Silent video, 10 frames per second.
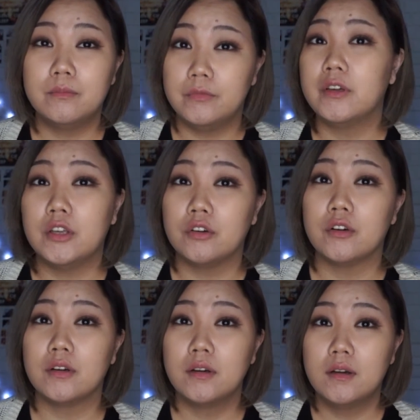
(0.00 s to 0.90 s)

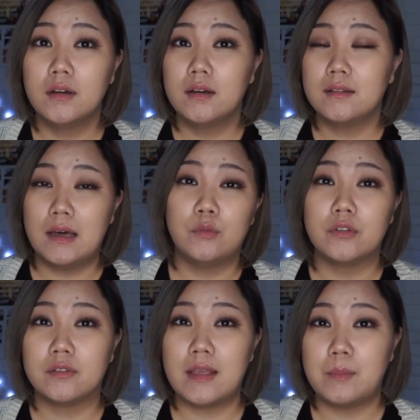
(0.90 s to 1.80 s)
figure that
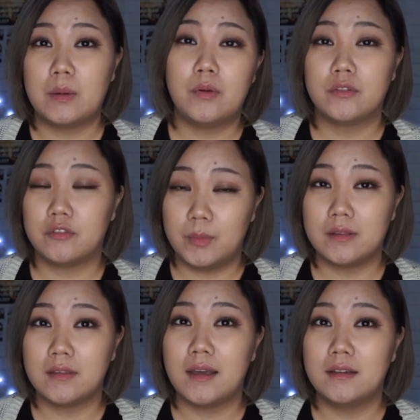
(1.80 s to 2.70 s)
was at my brother's
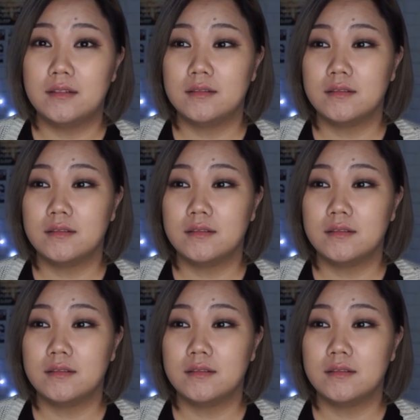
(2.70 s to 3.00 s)
bedside.